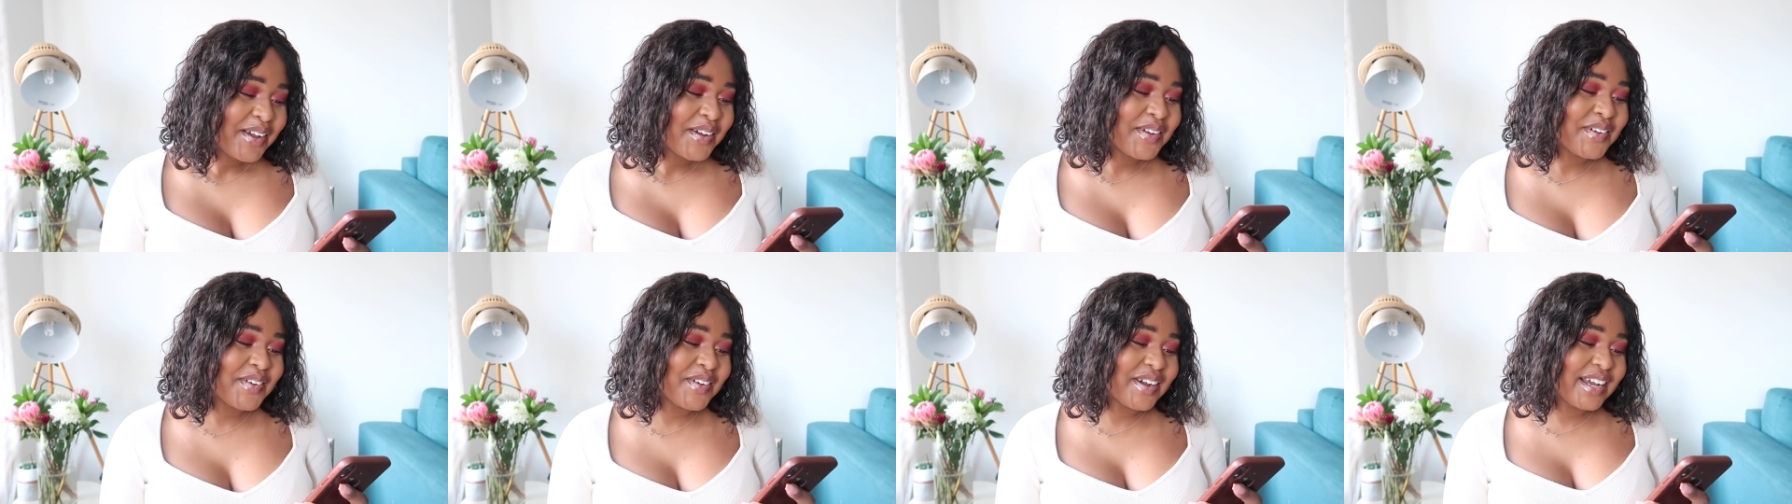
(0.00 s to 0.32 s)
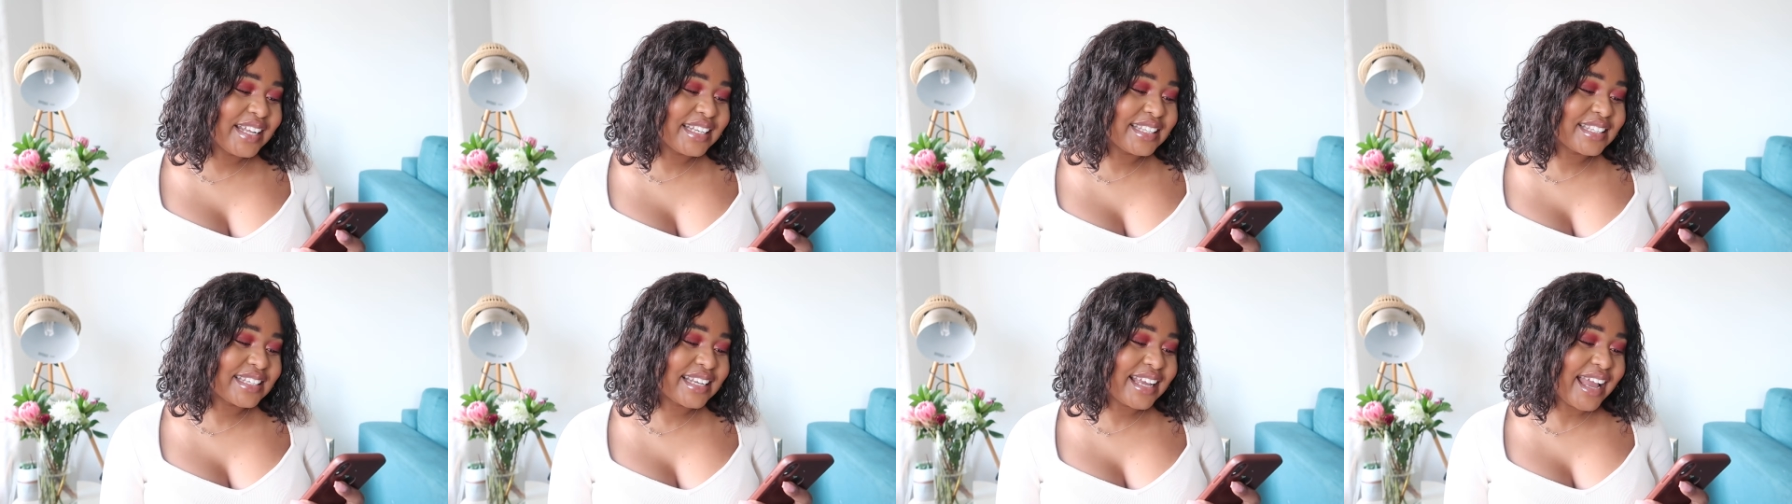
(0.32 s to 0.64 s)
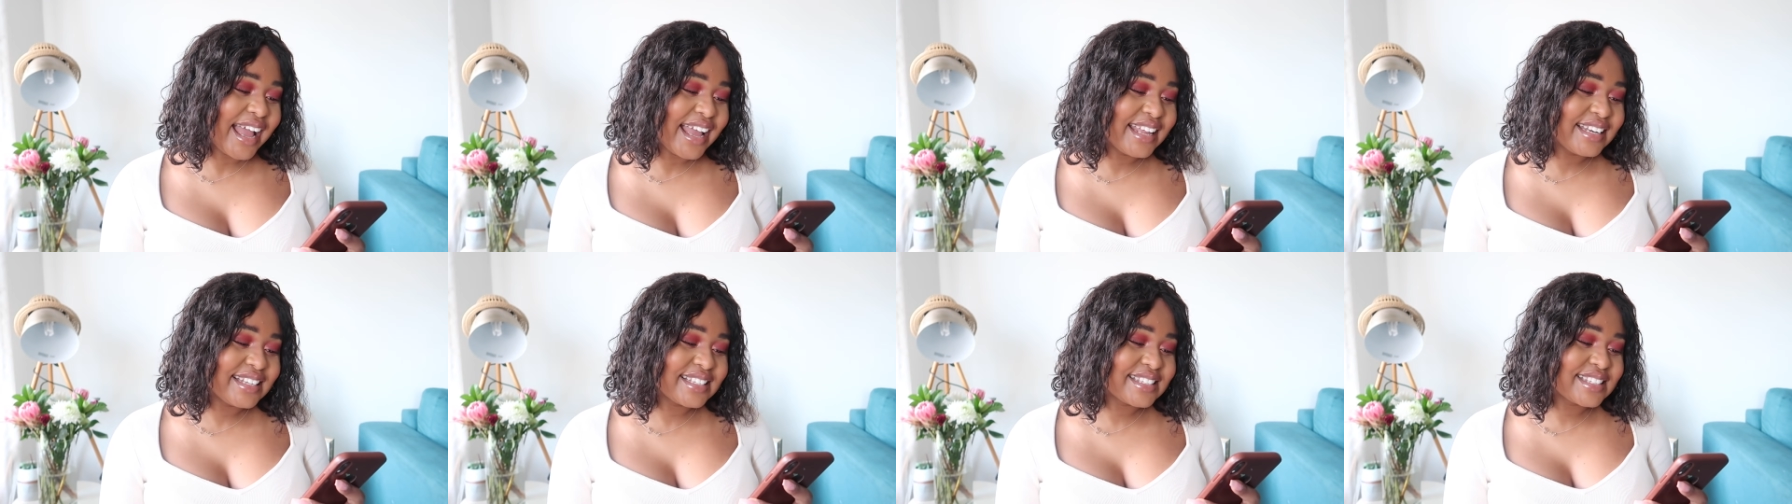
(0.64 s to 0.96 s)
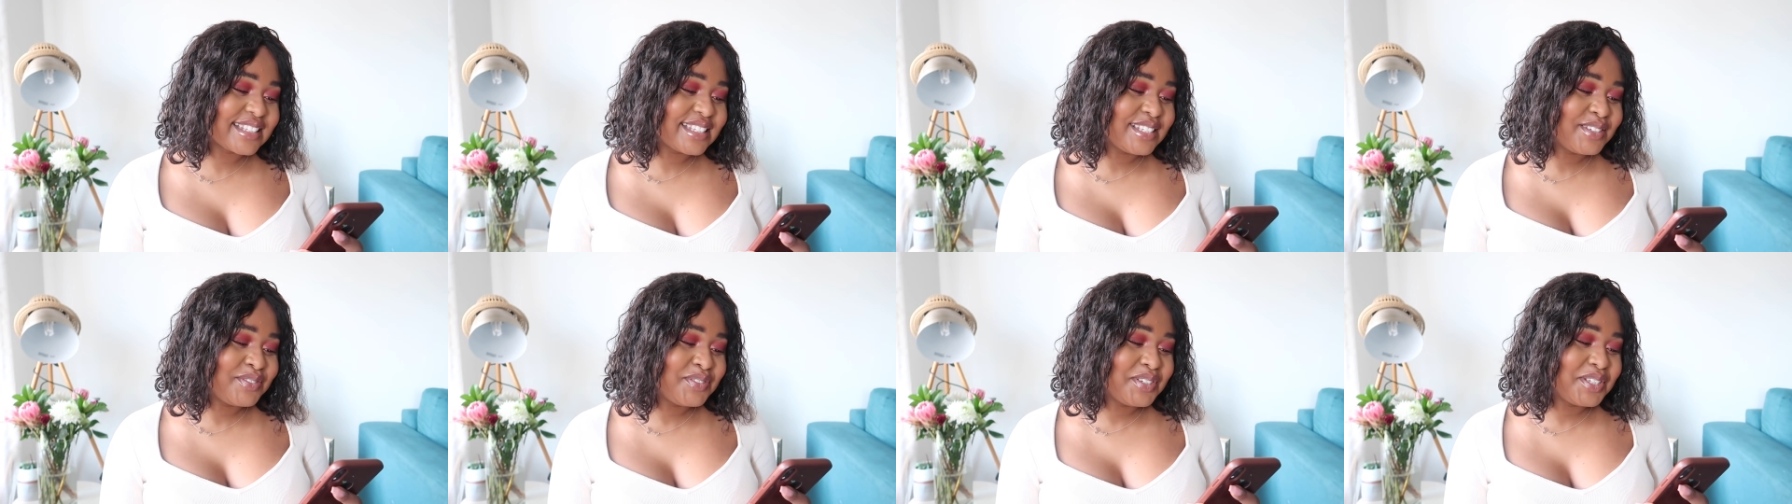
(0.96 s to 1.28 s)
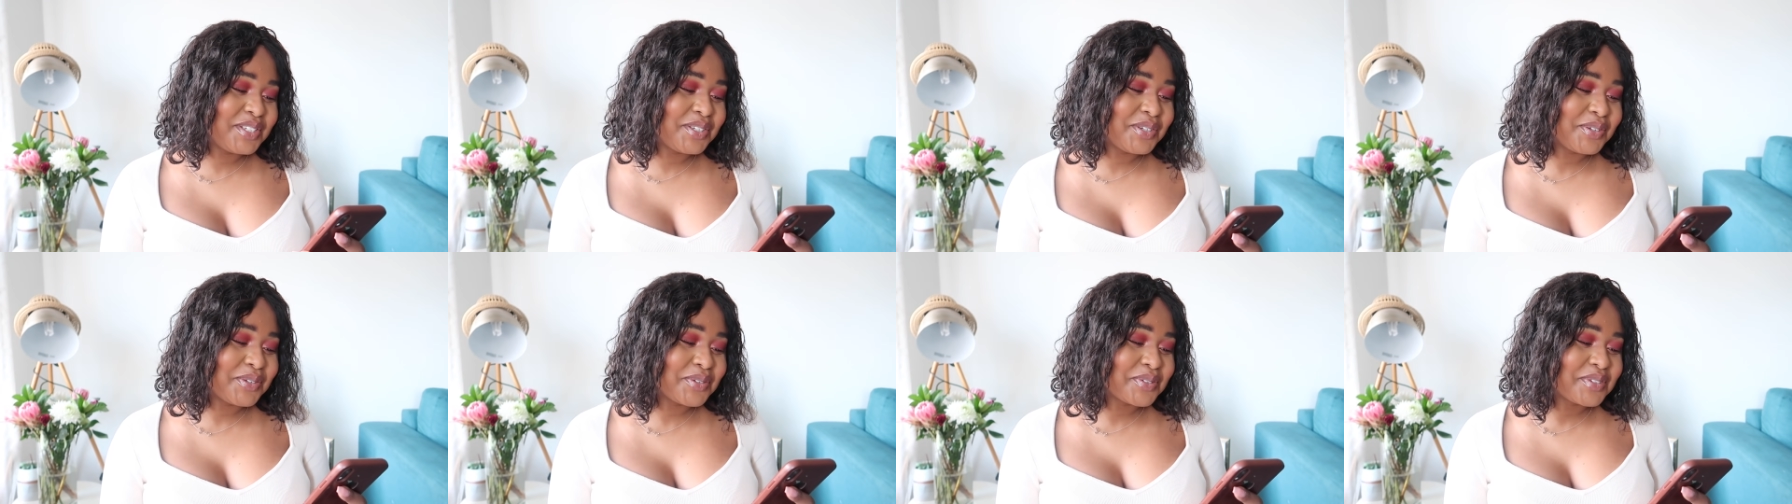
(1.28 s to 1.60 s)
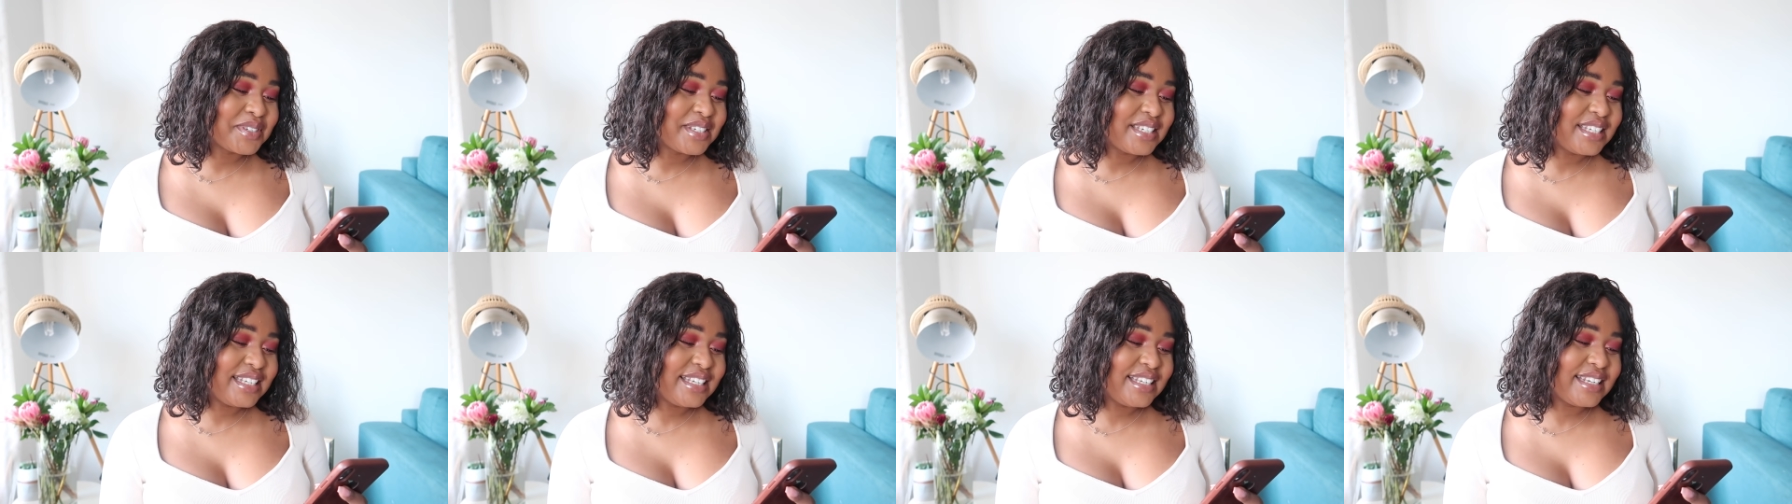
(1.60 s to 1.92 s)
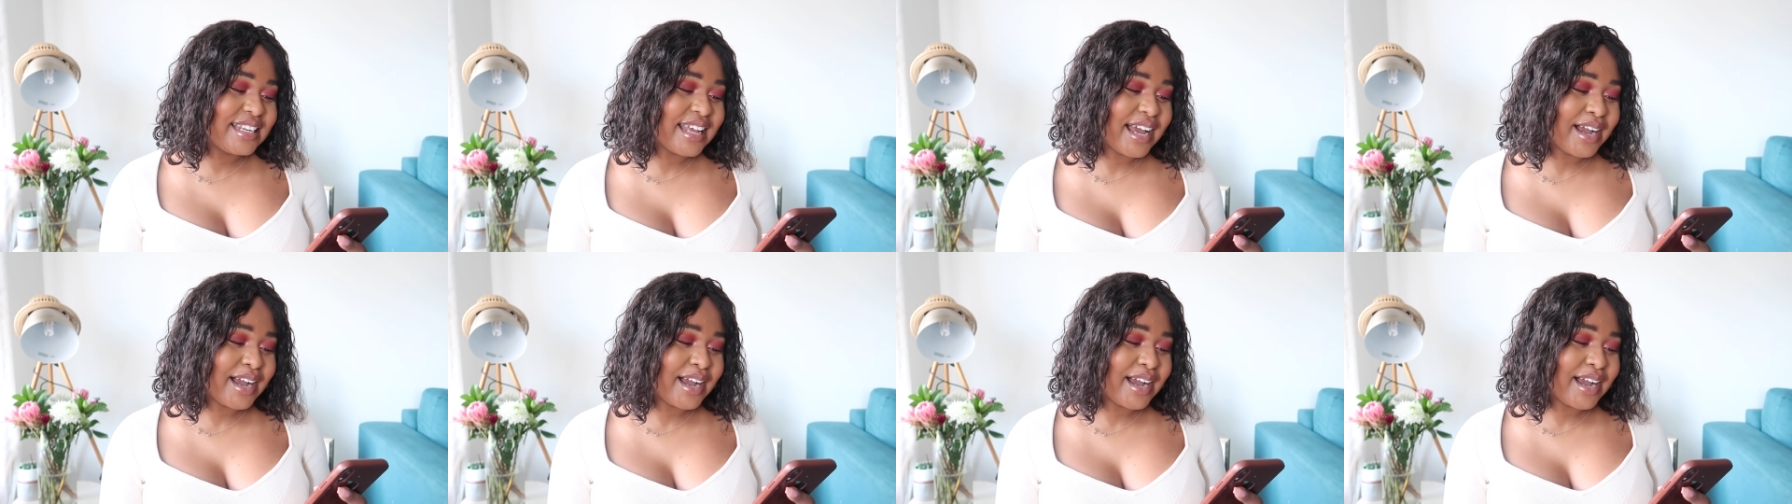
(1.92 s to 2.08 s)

What kind of C V do you need?